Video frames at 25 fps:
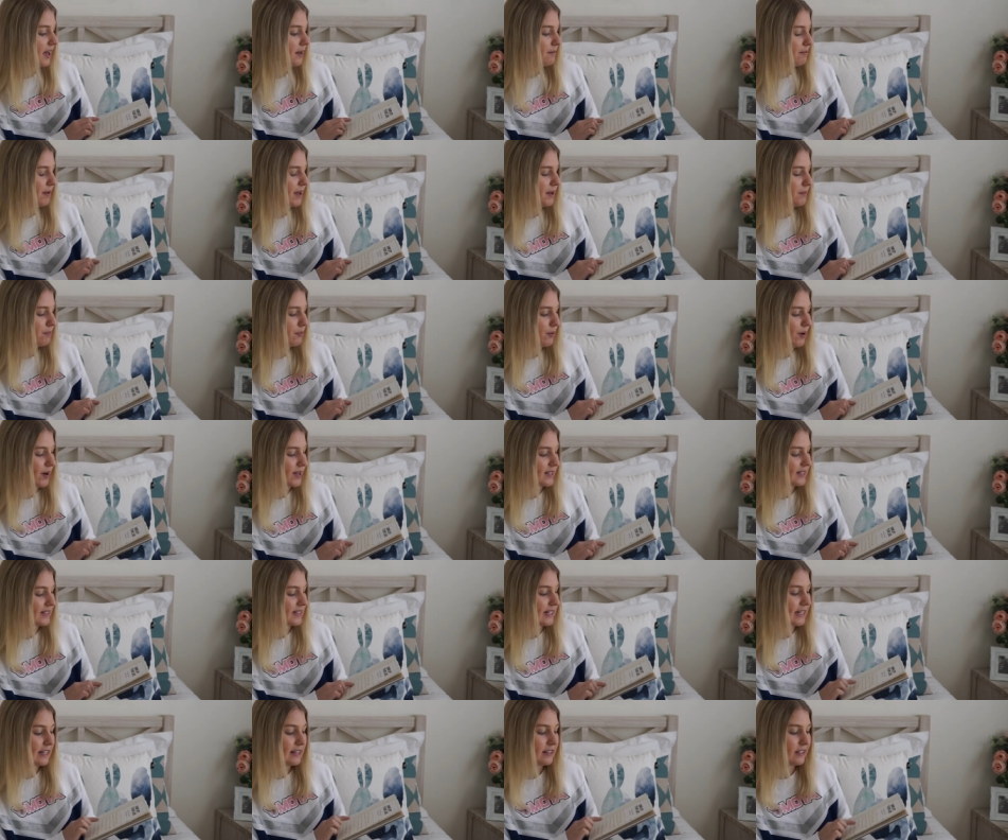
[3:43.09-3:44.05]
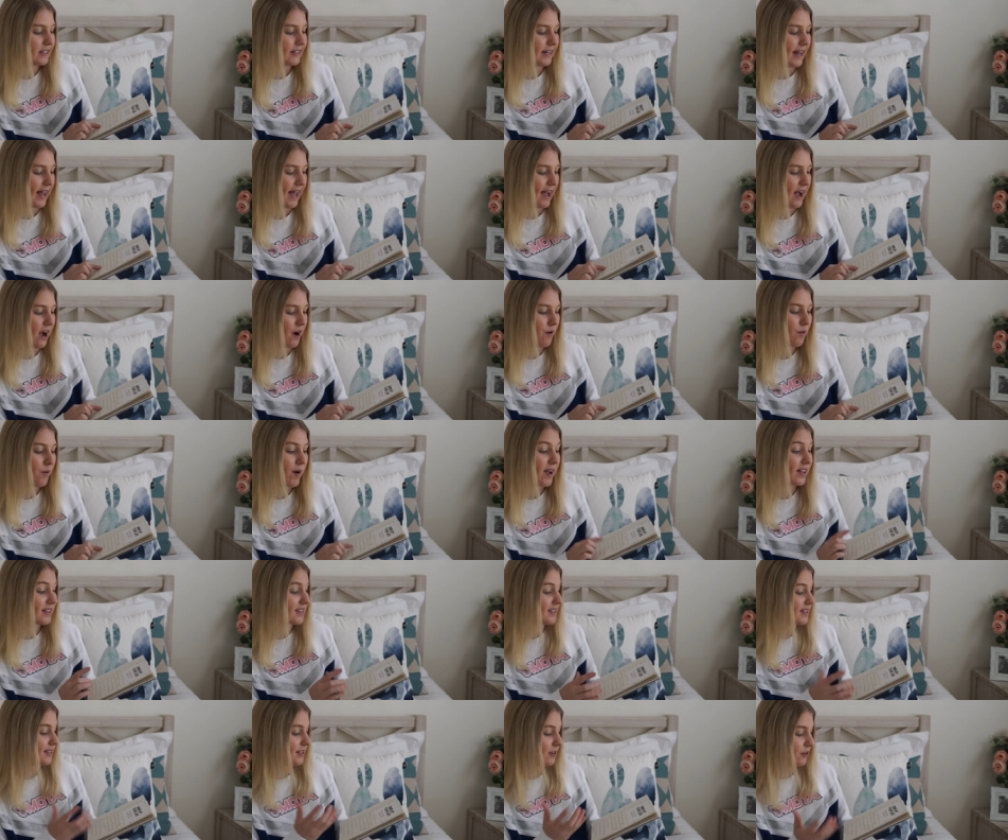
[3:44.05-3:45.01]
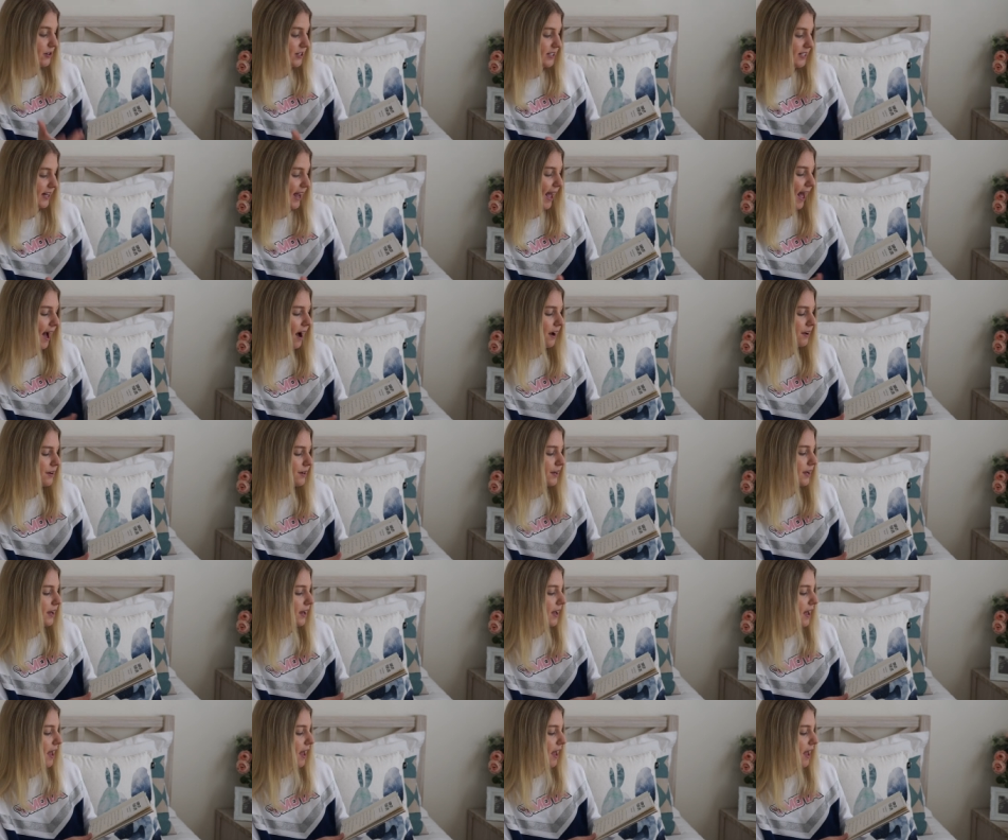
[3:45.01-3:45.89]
be present in the now and slow down,